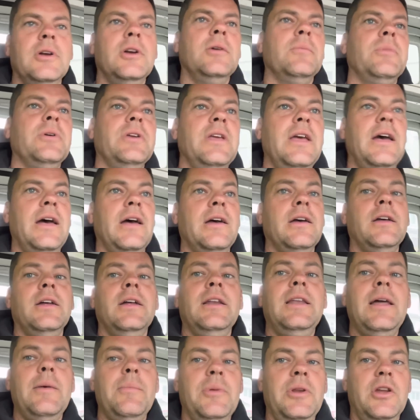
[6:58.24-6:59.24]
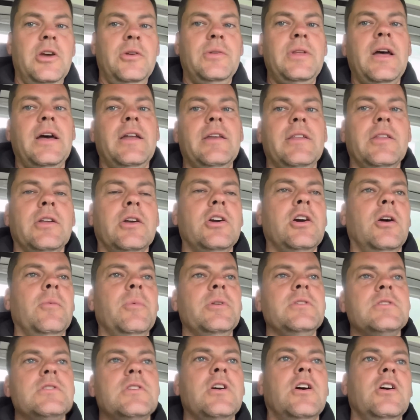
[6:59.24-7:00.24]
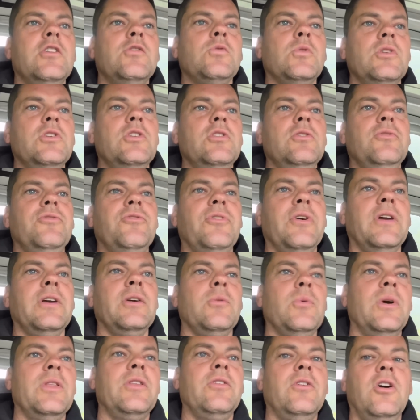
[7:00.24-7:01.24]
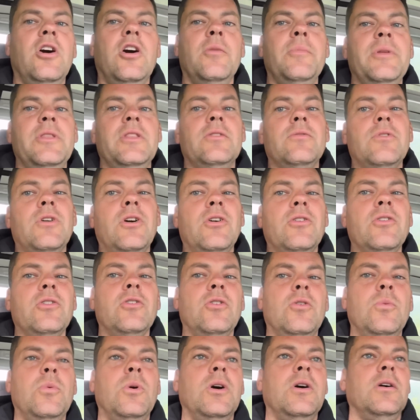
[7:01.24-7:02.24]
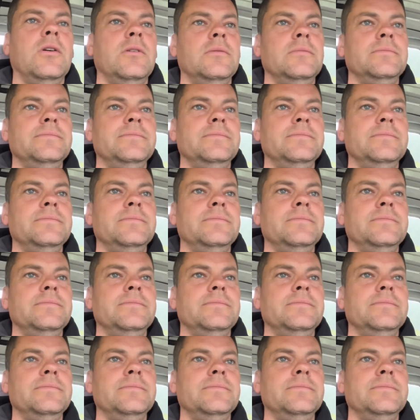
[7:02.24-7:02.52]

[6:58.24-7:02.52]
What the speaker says: But yeah, let me know down in the comments, guys, what you think, whether I'm in the wrong or what.